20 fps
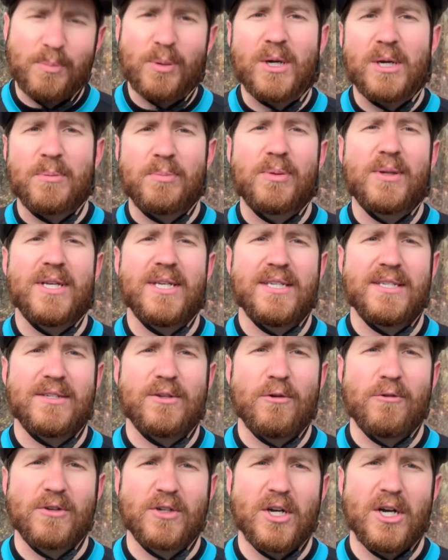pretty
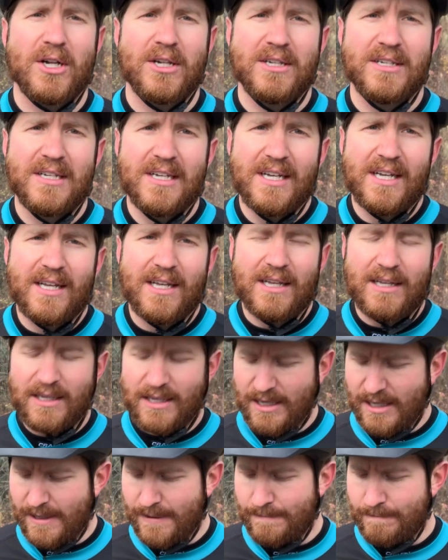pleased overall.
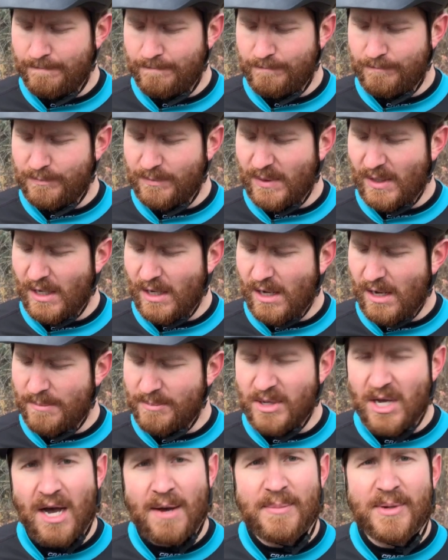I'm
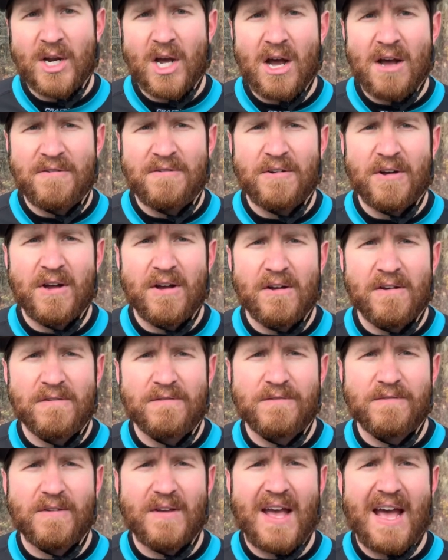coming off
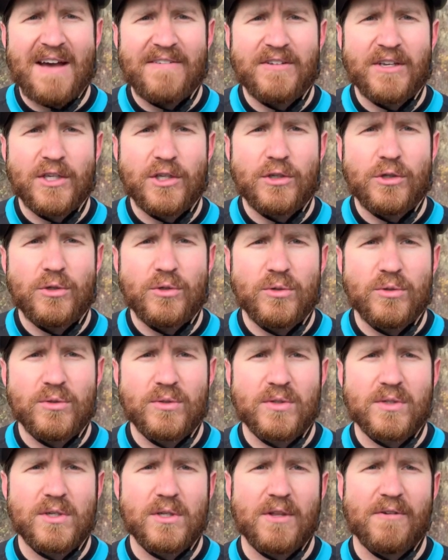of having
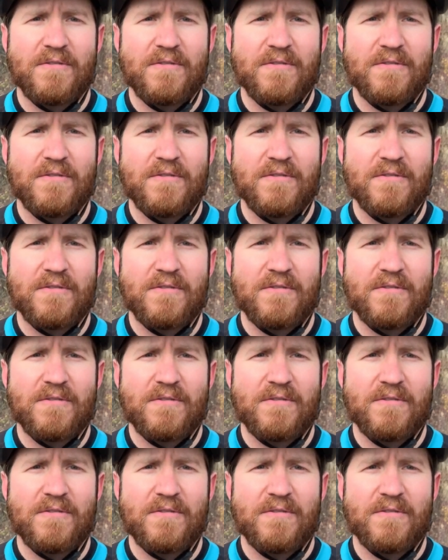used